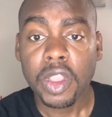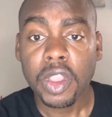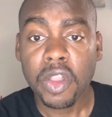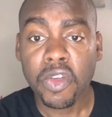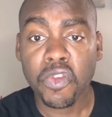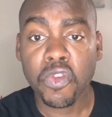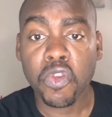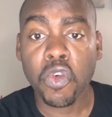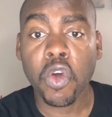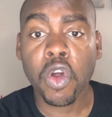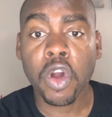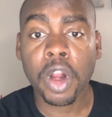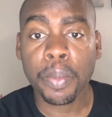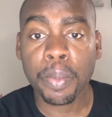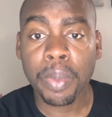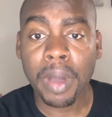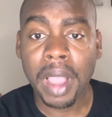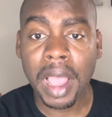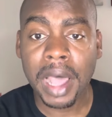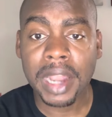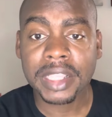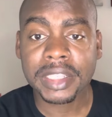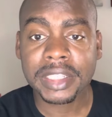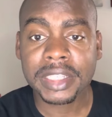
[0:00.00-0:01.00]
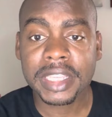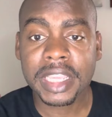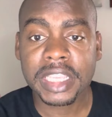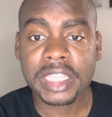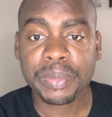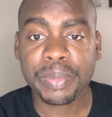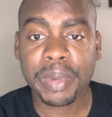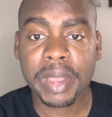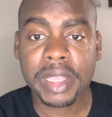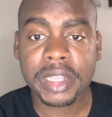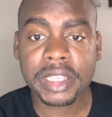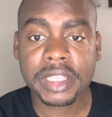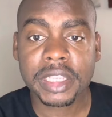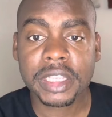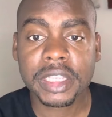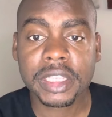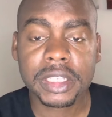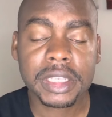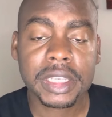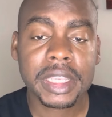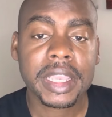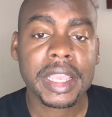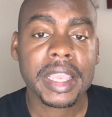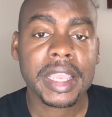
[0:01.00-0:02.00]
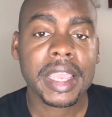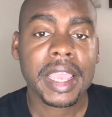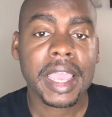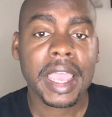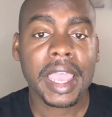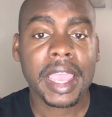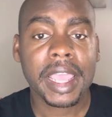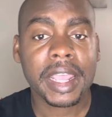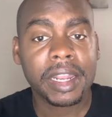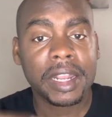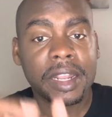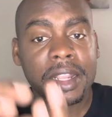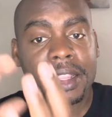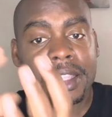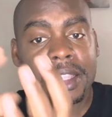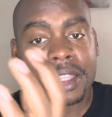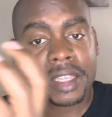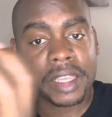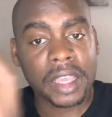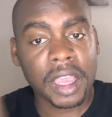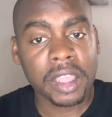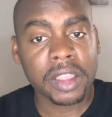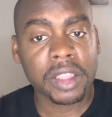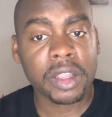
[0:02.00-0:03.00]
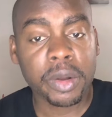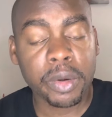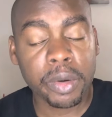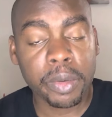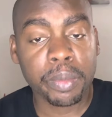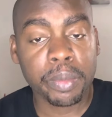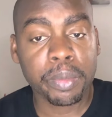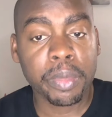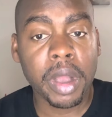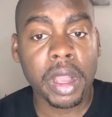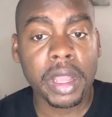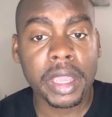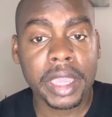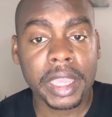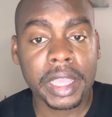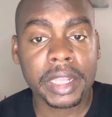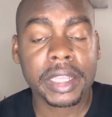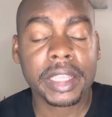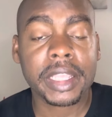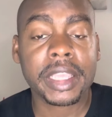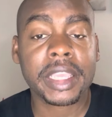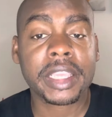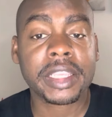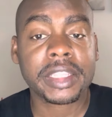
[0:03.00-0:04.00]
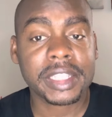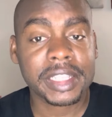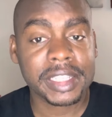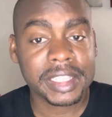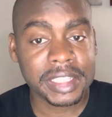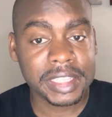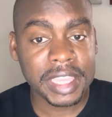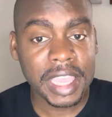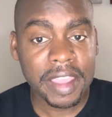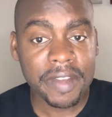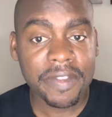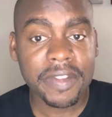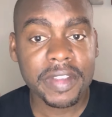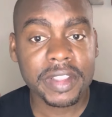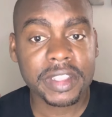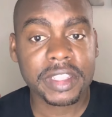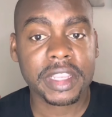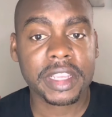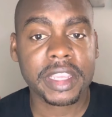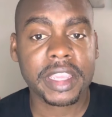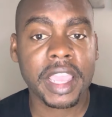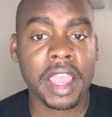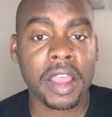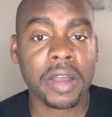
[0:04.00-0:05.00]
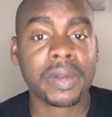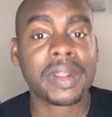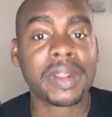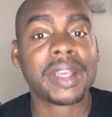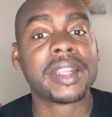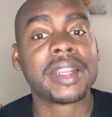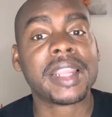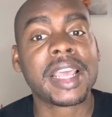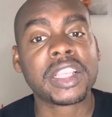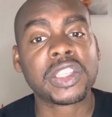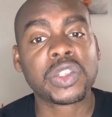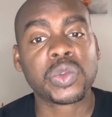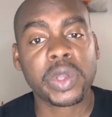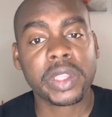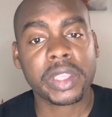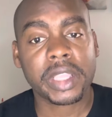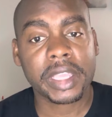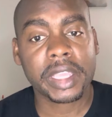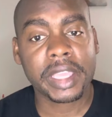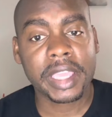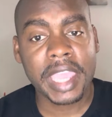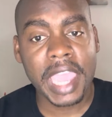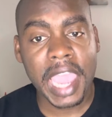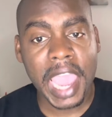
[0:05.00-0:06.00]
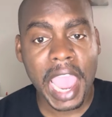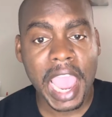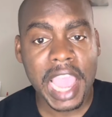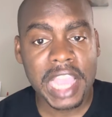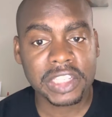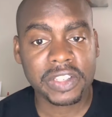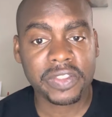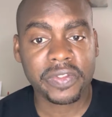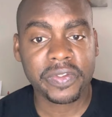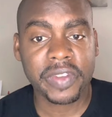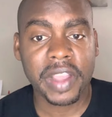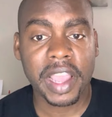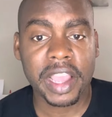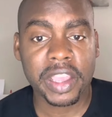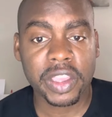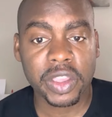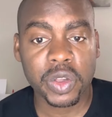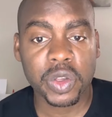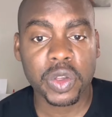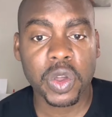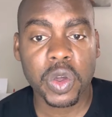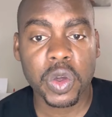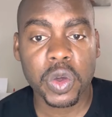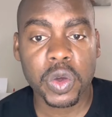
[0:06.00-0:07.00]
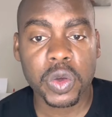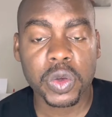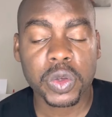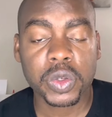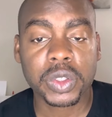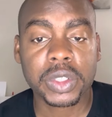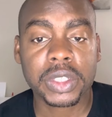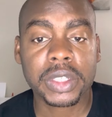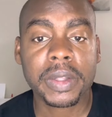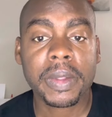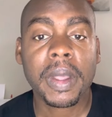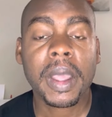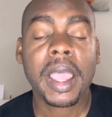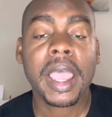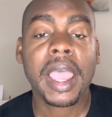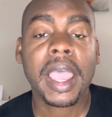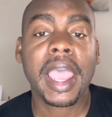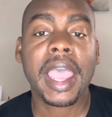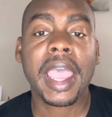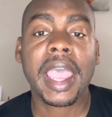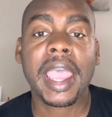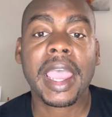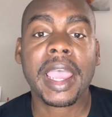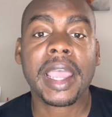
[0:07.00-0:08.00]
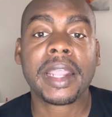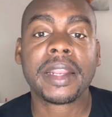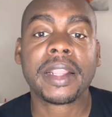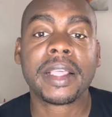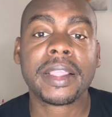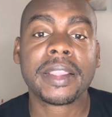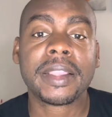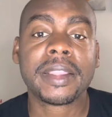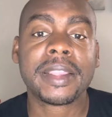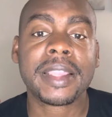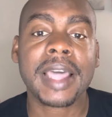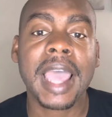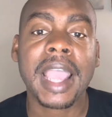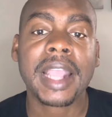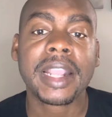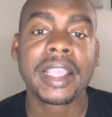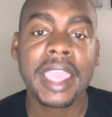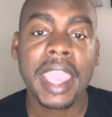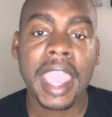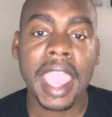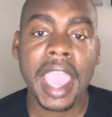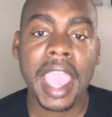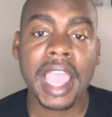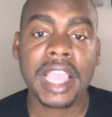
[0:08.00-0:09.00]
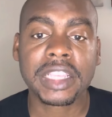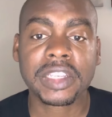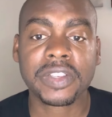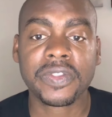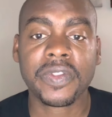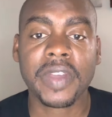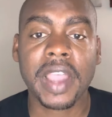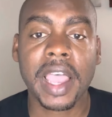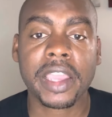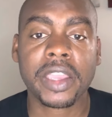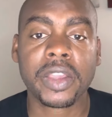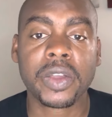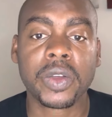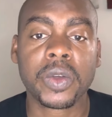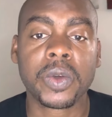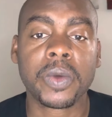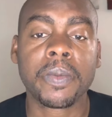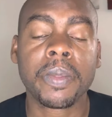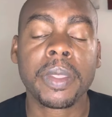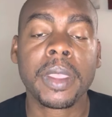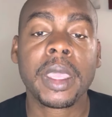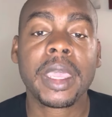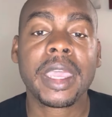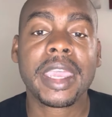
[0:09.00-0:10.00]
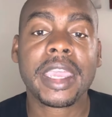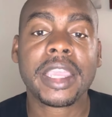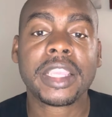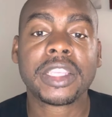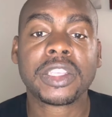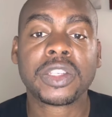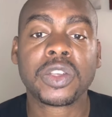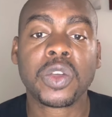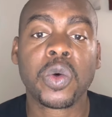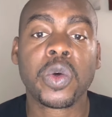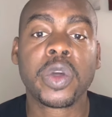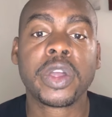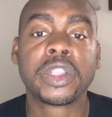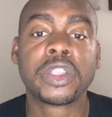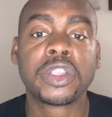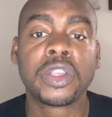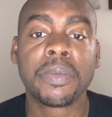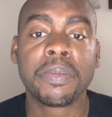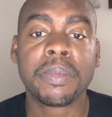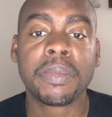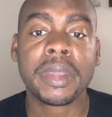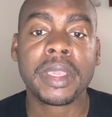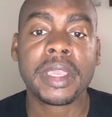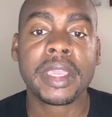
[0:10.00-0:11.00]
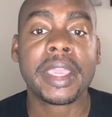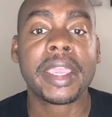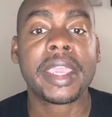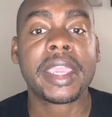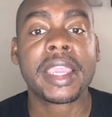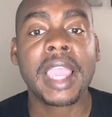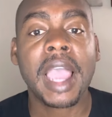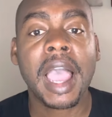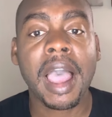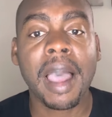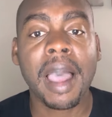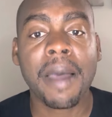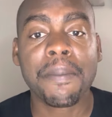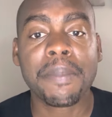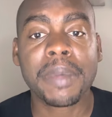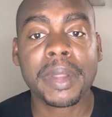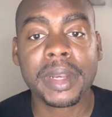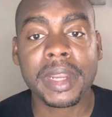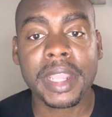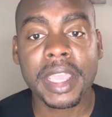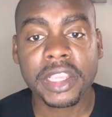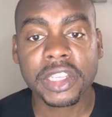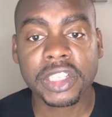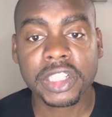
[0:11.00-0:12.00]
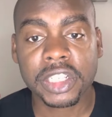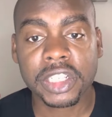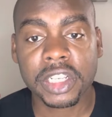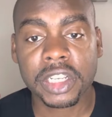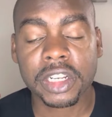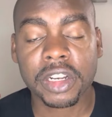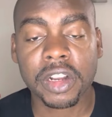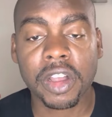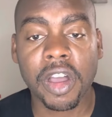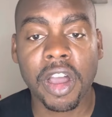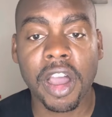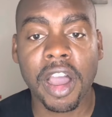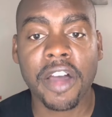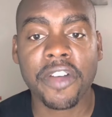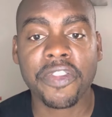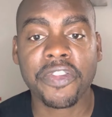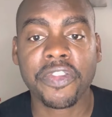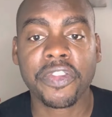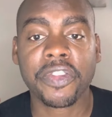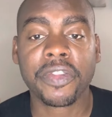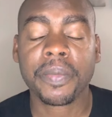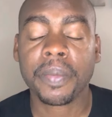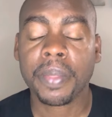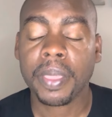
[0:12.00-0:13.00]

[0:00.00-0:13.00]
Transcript: for policy expenses and the other bucket is a savings account and that's where the cash value goes and that cash value is going to be a combination of